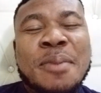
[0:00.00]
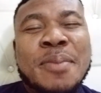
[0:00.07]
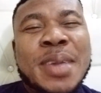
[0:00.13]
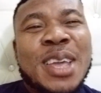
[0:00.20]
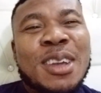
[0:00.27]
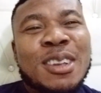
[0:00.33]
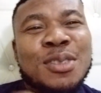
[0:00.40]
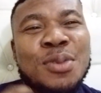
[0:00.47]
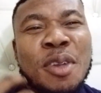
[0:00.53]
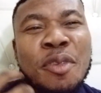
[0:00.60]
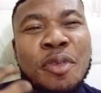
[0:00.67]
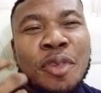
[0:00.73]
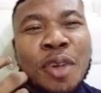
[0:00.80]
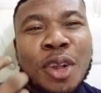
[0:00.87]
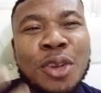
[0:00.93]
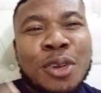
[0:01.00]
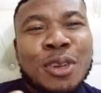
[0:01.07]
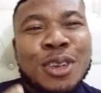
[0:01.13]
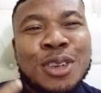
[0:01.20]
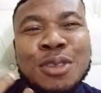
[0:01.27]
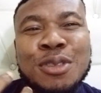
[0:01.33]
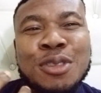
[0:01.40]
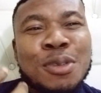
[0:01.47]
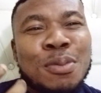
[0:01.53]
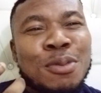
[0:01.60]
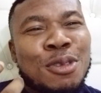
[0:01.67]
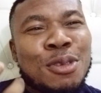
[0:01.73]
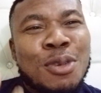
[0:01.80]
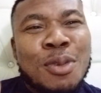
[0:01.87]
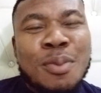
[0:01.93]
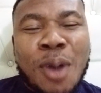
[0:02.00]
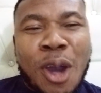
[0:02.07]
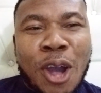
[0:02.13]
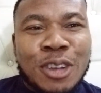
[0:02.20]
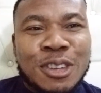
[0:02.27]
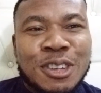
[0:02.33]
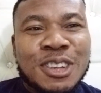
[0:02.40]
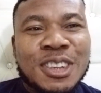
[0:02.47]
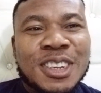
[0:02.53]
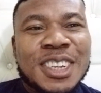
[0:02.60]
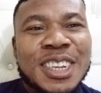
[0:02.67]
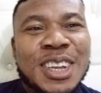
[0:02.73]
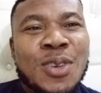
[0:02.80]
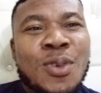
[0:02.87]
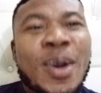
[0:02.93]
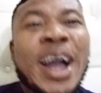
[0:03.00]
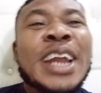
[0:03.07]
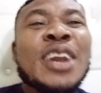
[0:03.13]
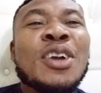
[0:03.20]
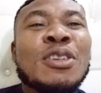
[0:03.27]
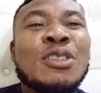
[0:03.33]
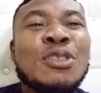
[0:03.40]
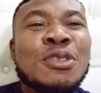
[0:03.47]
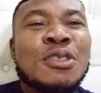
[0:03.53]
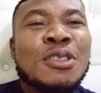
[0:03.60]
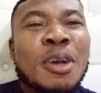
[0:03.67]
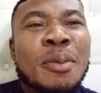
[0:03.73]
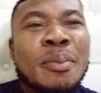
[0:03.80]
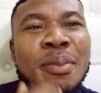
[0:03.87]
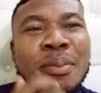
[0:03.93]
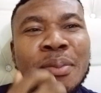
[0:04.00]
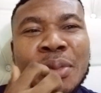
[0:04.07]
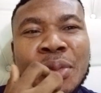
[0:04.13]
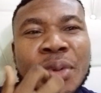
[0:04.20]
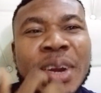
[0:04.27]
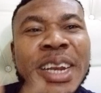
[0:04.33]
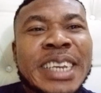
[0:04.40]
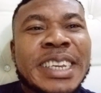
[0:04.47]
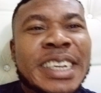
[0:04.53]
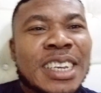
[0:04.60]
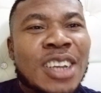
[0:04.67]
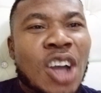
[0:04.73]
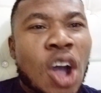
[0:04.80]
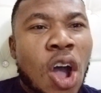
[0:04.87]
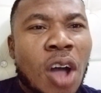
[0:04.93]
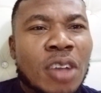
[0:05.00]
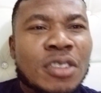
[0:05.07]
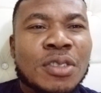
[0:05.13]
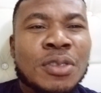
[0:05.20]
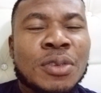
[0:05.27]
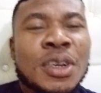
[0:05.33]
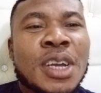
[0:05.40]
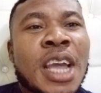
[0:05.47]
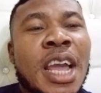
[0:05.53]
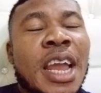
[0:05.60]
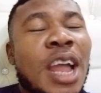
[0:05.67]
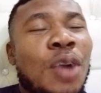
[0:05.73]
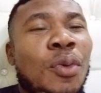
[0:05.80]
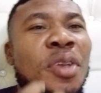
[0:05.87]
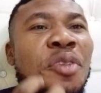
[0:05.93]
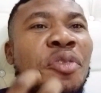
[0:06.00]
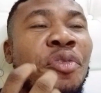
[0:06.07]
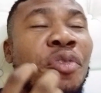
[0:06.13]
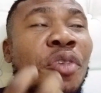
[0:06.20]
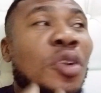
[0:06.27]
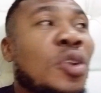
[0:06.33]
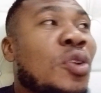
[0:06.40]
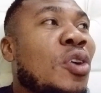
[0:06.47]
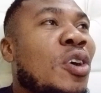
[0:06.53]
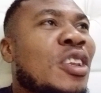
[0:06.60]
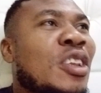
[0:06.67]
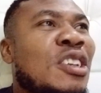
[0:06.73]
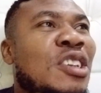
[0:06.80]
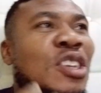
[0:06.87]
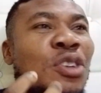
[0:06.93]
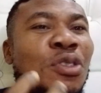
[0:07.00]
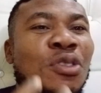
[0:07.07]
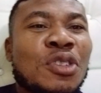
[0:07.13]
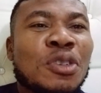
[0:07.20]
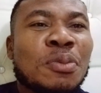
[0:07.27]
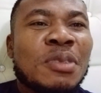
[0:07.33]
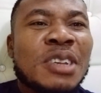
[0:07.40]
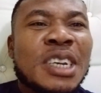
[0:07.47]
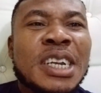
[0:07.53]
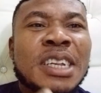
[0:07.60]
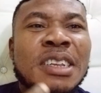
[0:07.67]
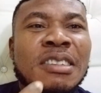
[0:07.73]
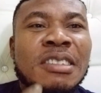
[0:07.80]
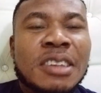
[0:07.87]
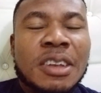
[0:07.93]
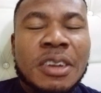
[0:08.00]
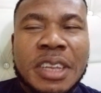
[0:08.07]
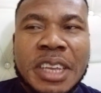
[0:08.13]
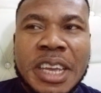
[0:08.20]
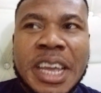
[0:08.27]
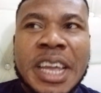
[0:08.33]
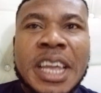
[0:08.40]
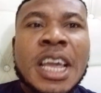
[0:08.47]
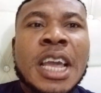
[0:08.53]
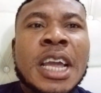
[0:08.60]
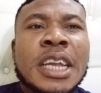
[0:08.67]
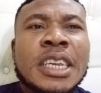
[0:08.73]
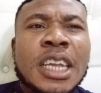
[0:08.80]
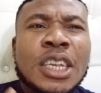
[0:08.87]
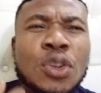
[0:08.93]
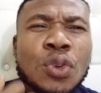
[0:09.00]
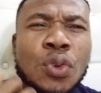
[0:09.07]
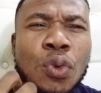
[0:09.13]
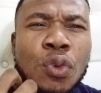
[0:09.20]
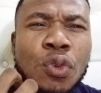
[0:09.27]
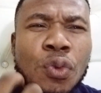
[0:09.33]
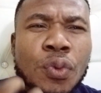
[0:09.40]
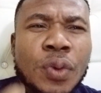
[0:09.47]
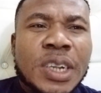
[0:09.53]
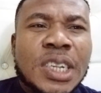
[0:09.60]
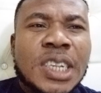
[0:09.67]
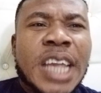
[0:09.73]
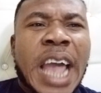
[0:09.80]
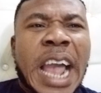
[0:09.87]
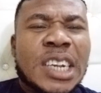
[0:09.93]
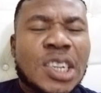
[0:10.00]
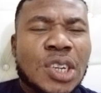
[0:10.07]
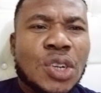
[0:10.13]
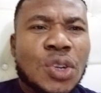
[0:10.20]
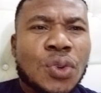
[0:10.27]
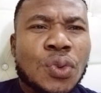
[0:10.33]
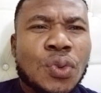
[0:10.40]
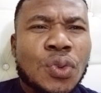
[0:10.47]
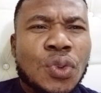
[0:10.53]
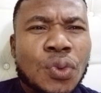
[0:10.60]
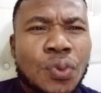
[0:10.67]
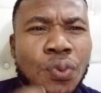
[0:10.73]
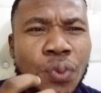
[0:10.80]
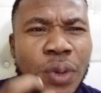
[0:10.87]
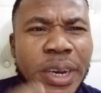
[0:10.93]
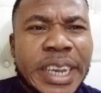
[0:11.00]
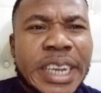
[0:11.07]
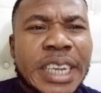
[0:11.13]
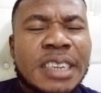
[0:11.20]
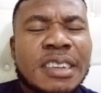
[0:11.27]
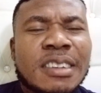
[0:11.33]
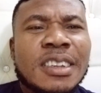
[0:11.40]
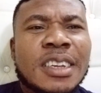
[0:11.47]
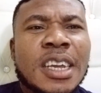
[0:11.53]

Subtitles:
because we follow YouTube too much. Why not do some reading also? Like when you follow these YouTube things, okay, then you go do research, you read,